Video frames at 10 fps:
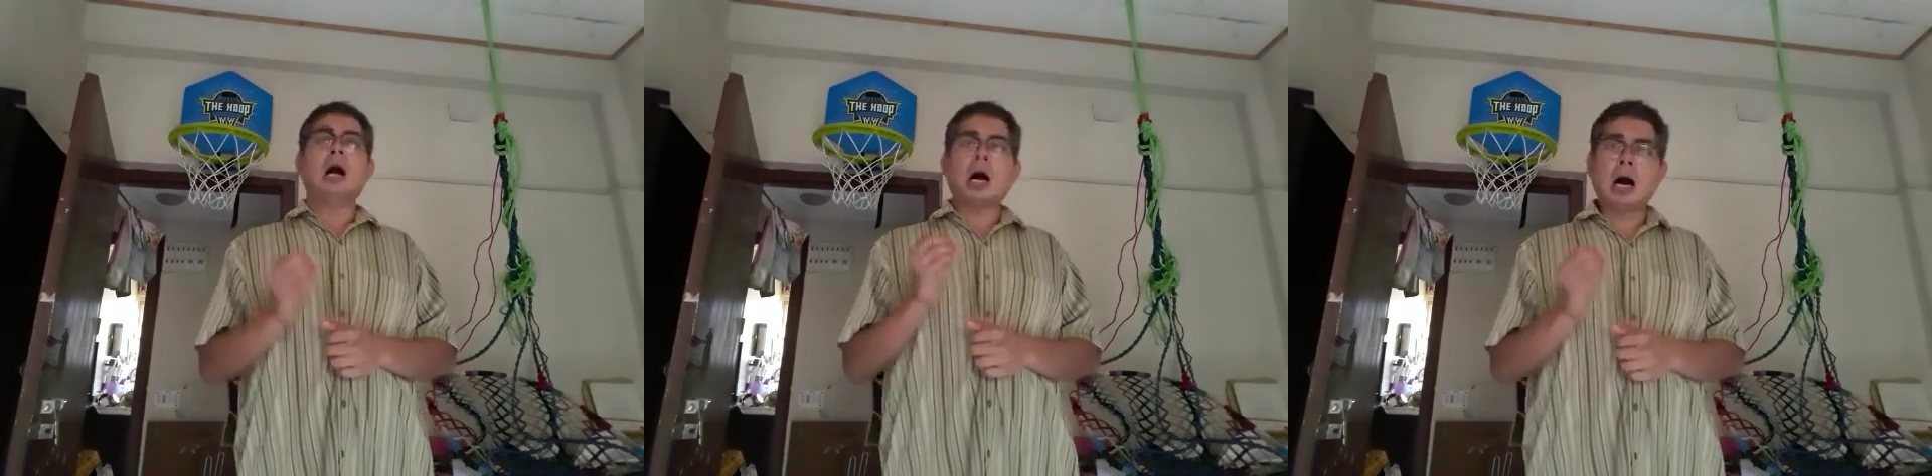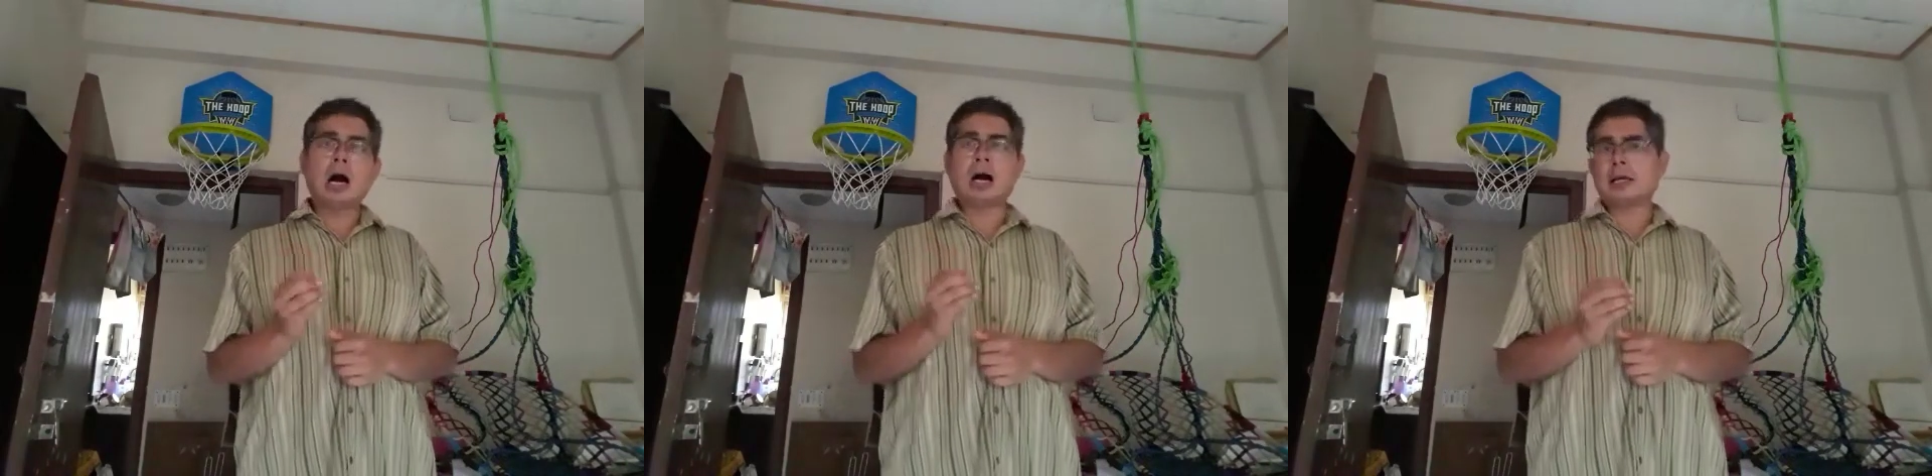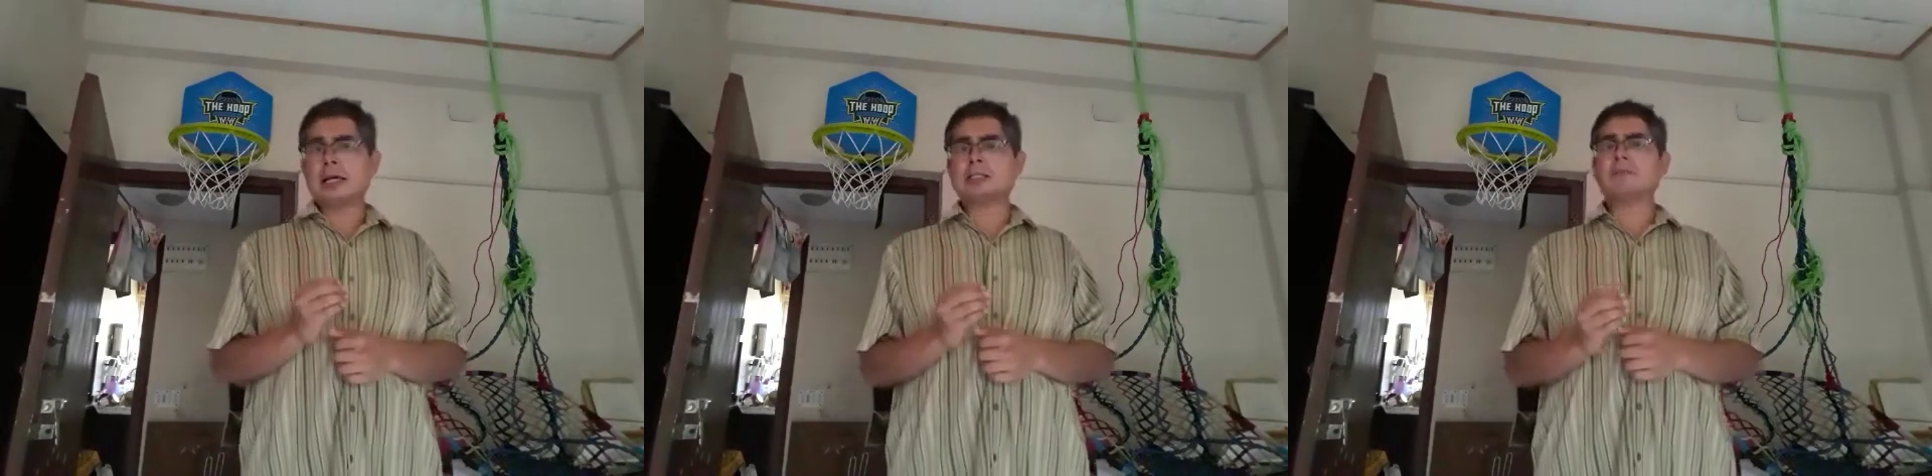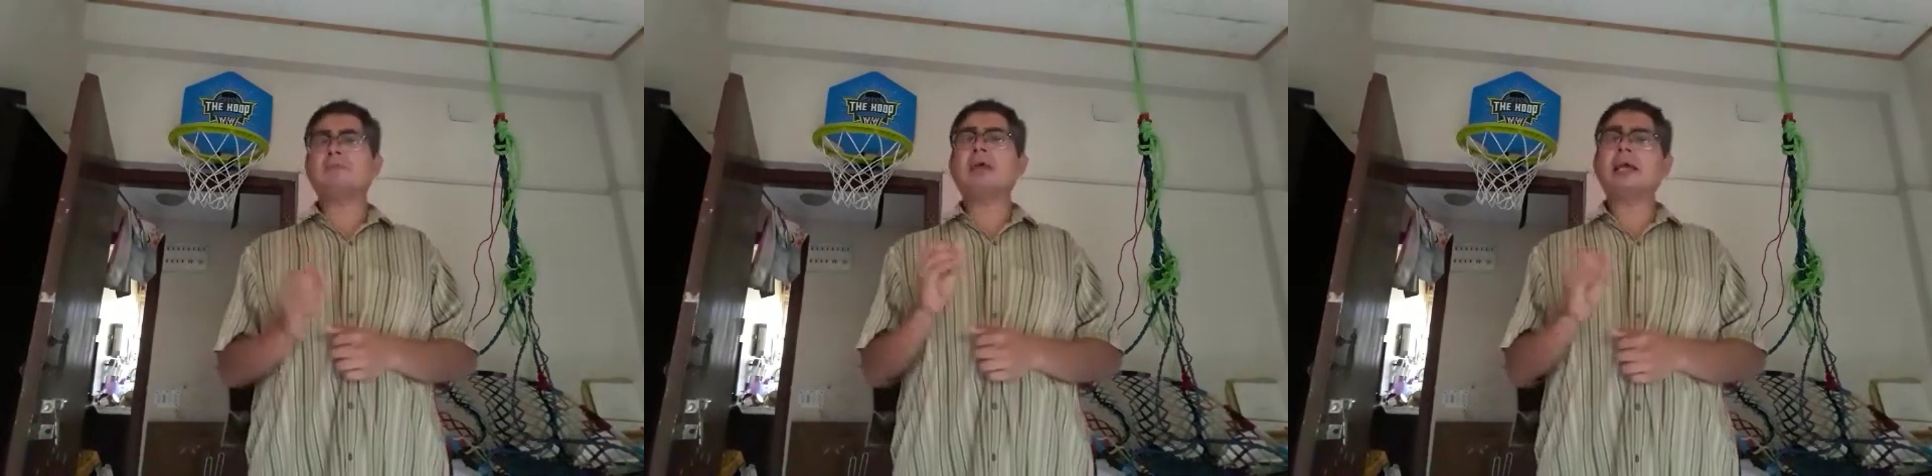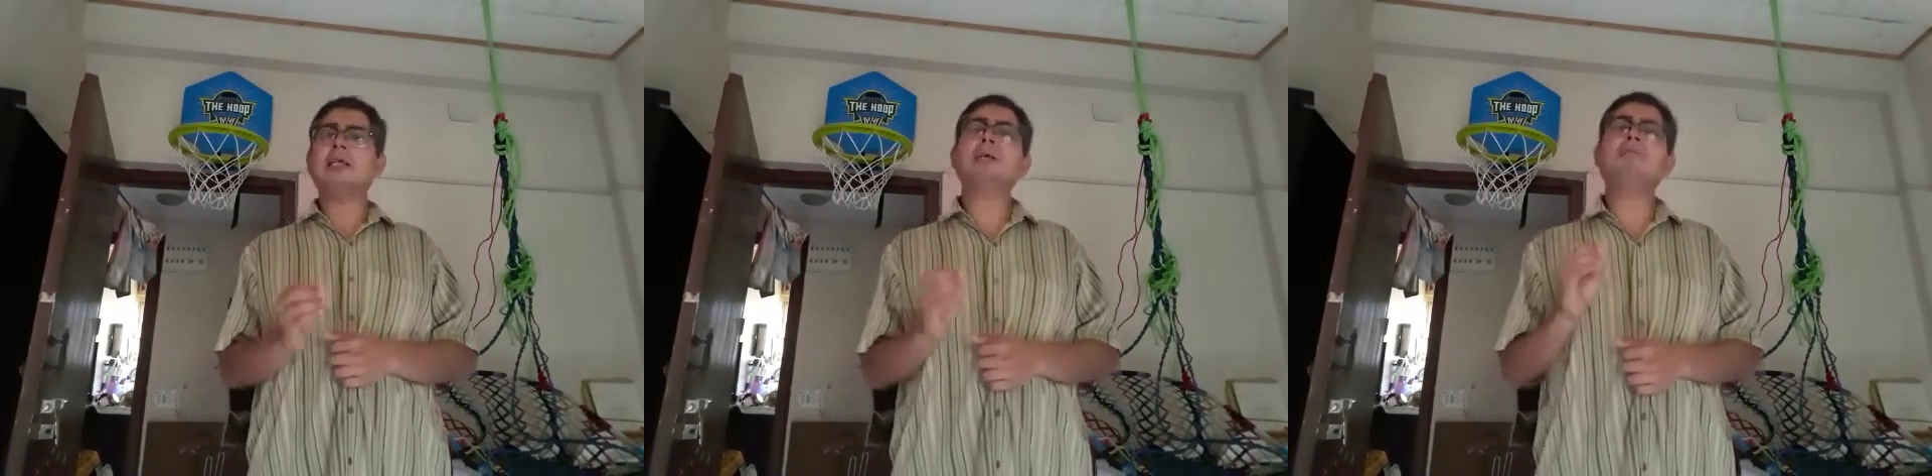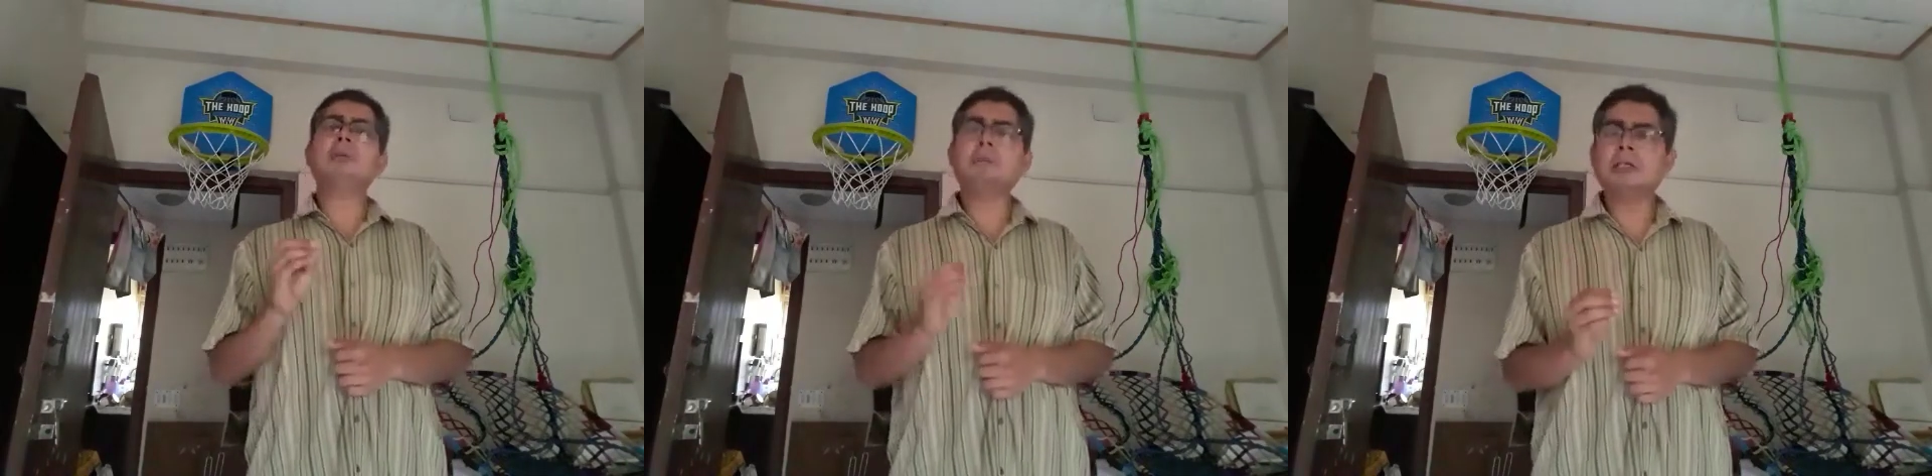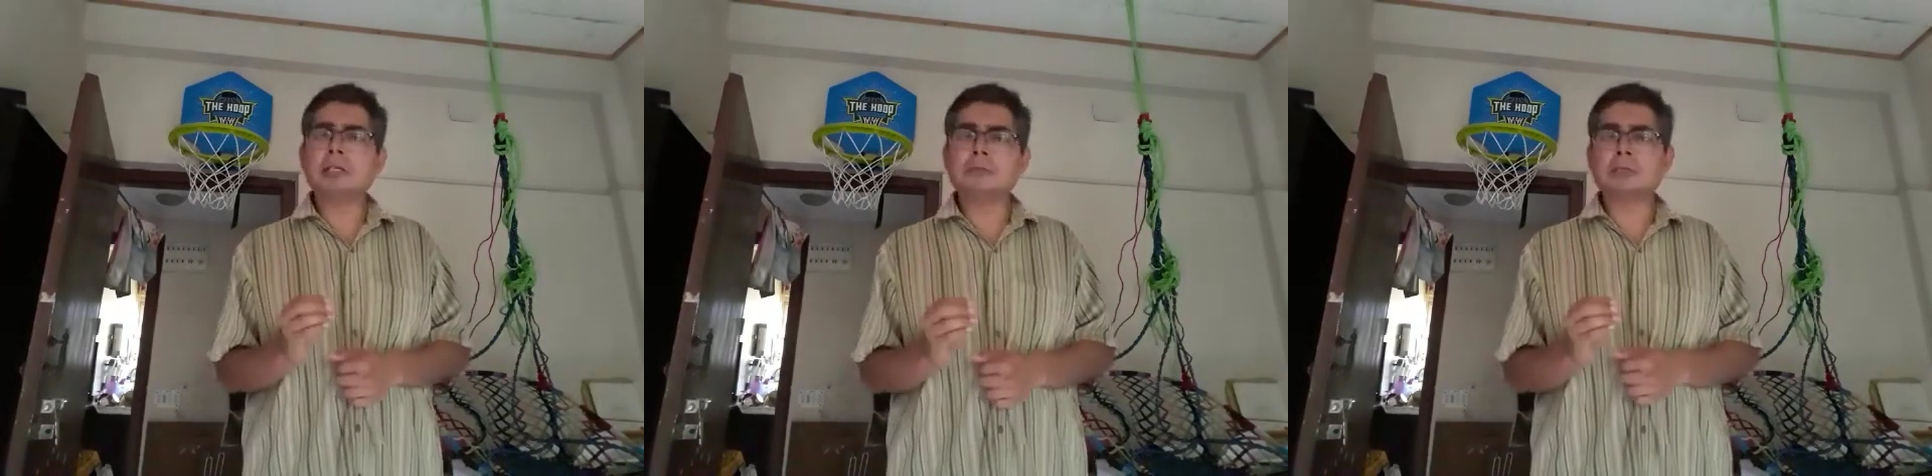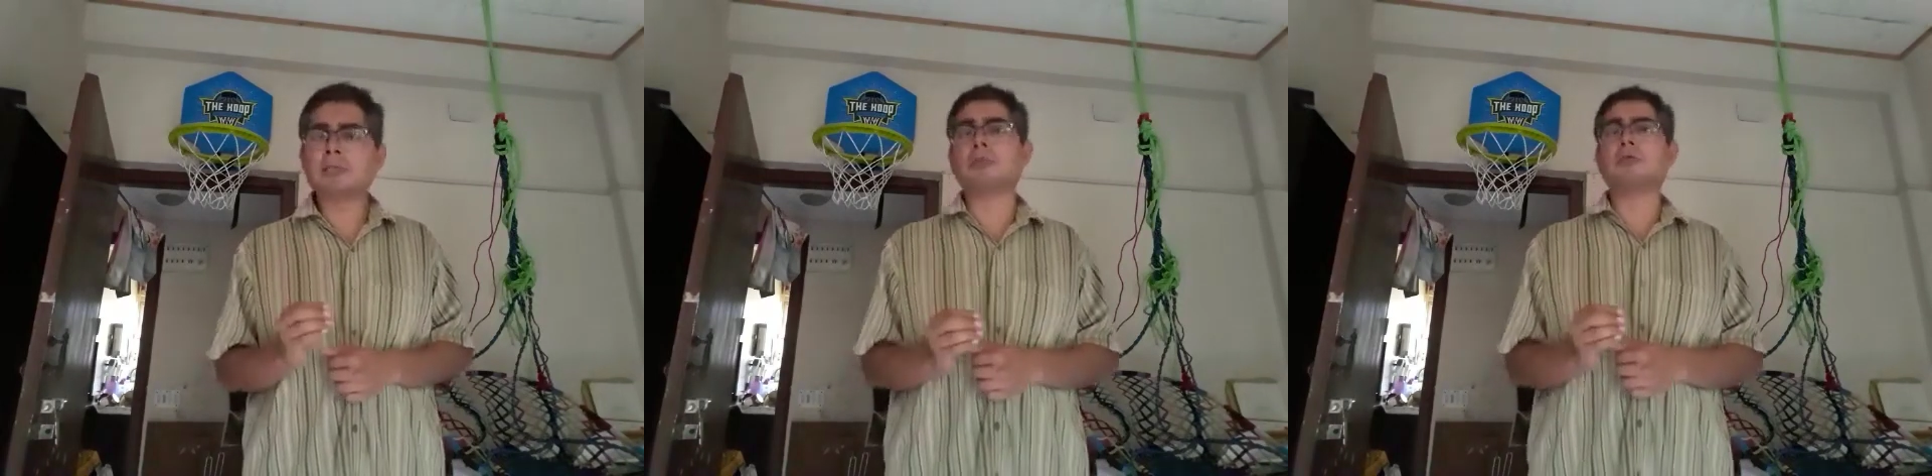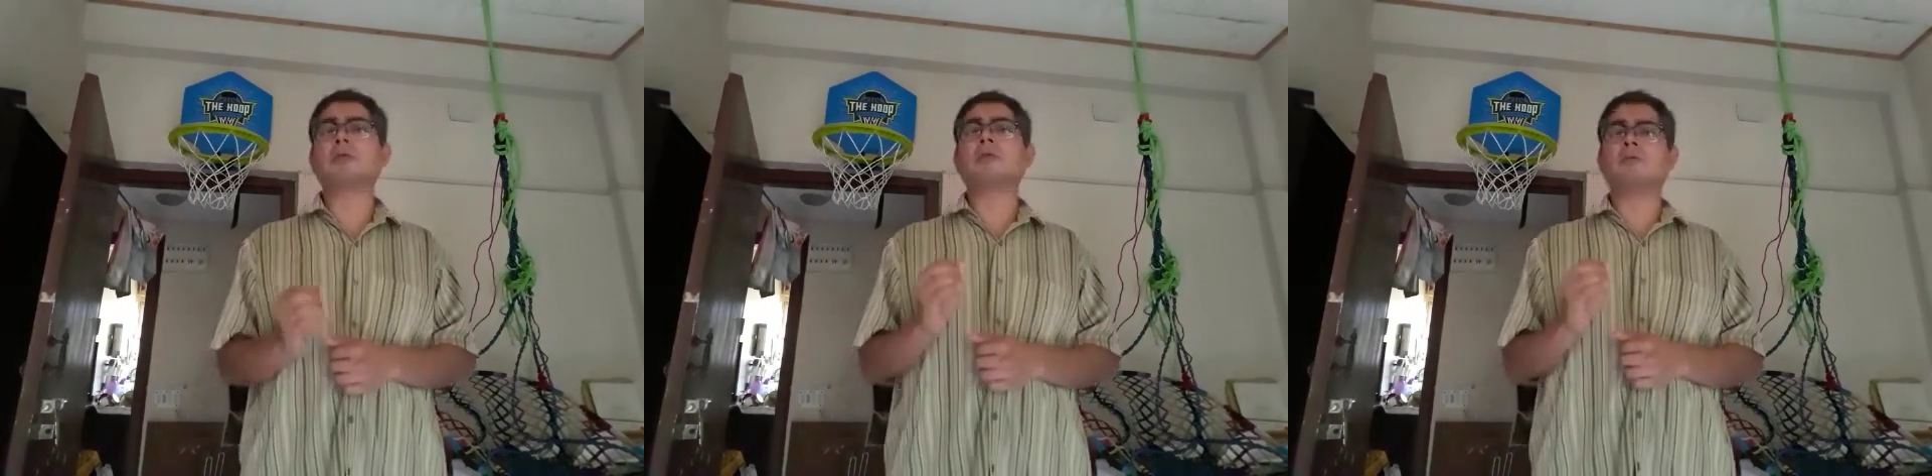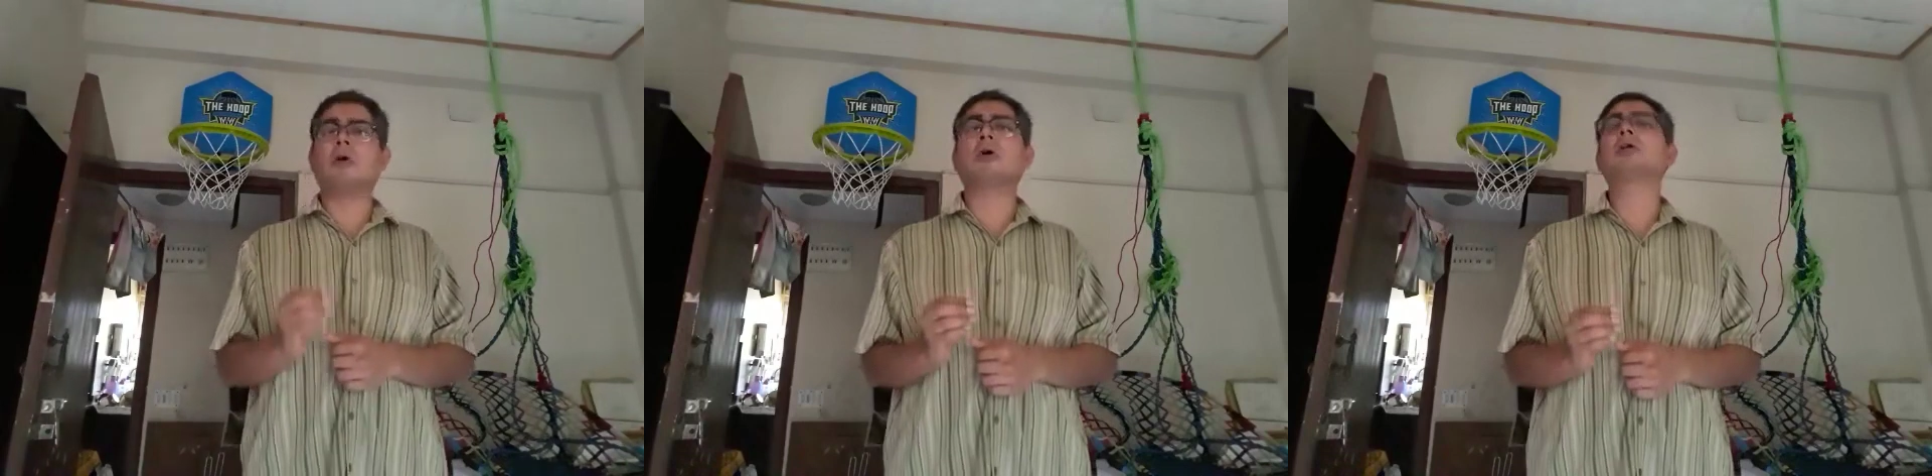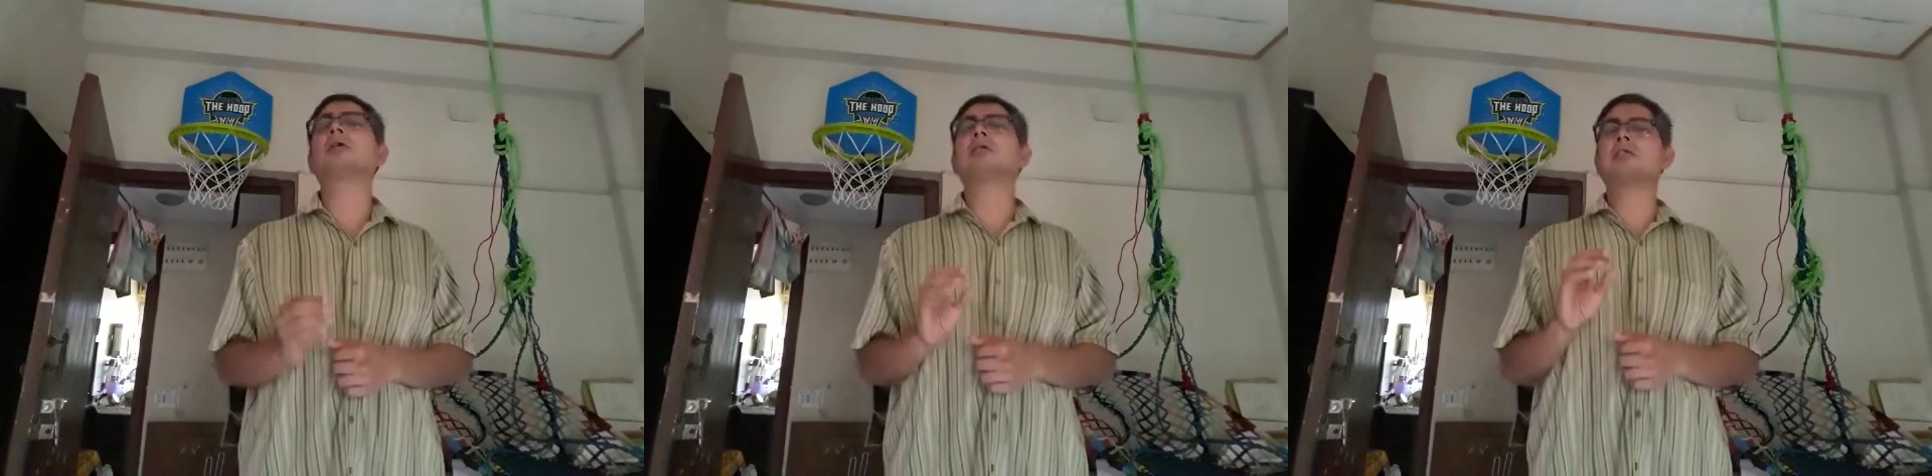R has very primitive support for